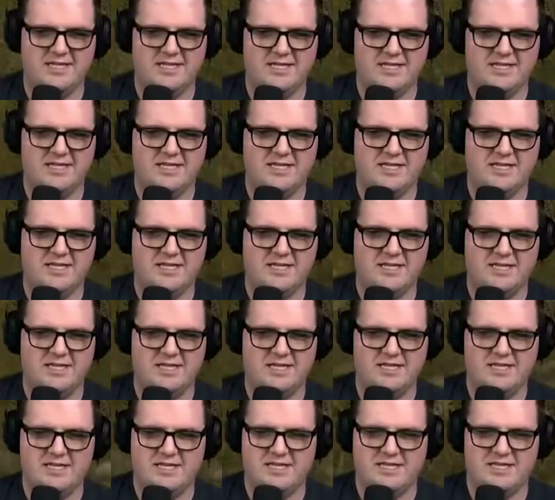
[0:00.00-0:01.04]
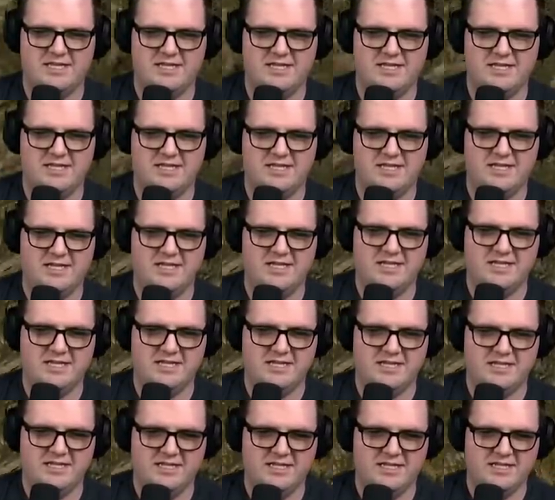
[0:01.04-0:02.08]
not save? Is it this first
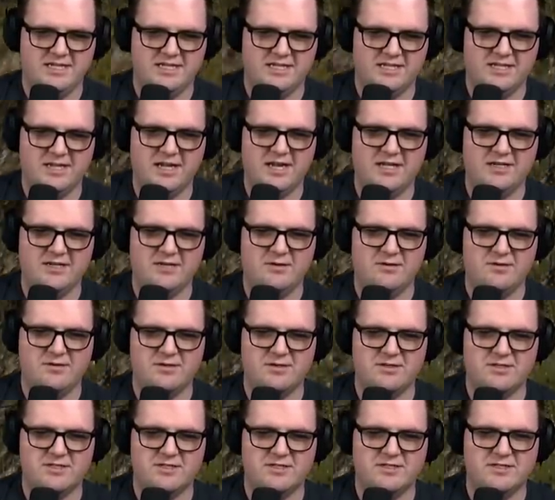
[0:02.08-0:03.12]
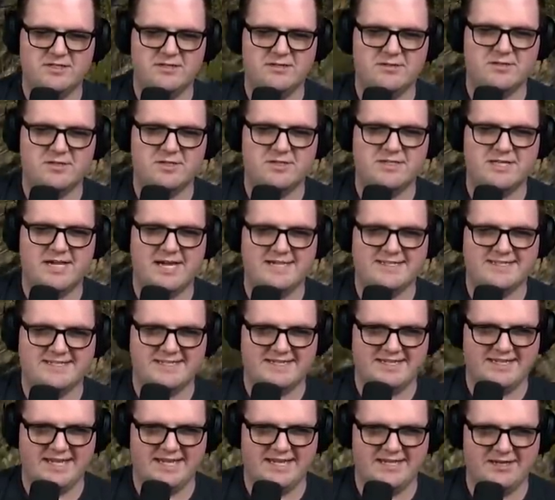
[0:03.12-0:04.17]
stick? Yeah, no, you should you should test it
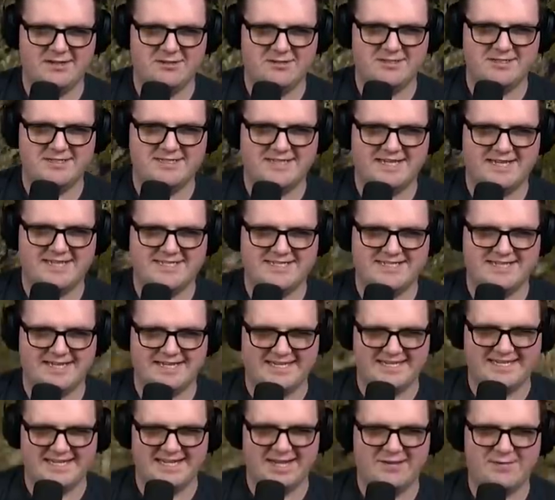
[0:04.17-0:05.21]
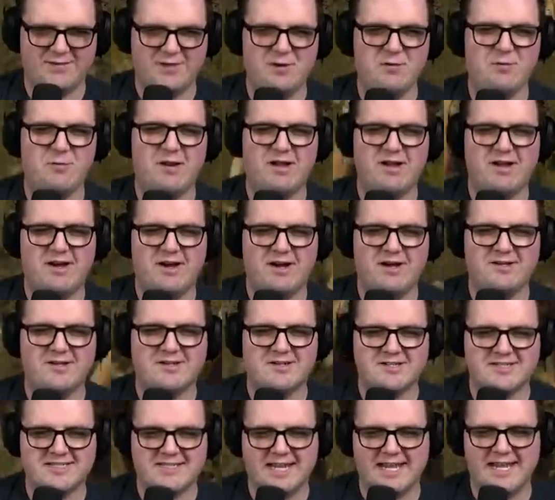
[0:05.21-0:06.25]
then. You should test it. Yeah, test if you want to
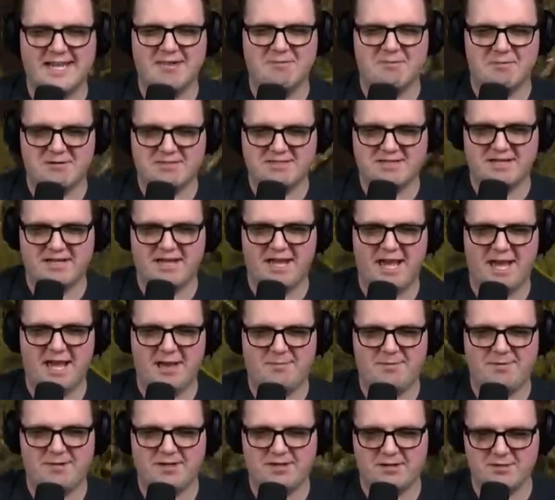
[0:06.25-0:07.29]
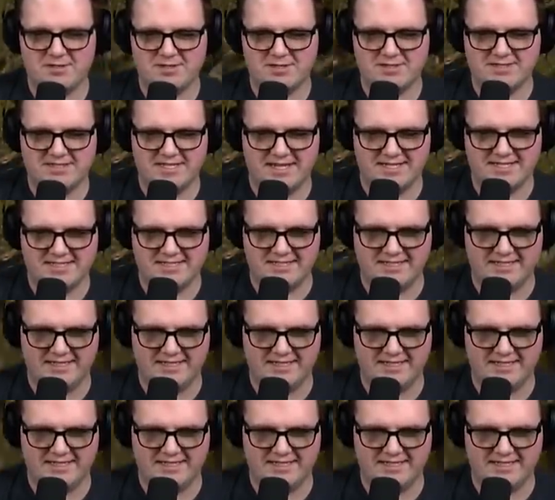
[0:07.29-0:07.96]
understand it. what's gonna happen, you should test it.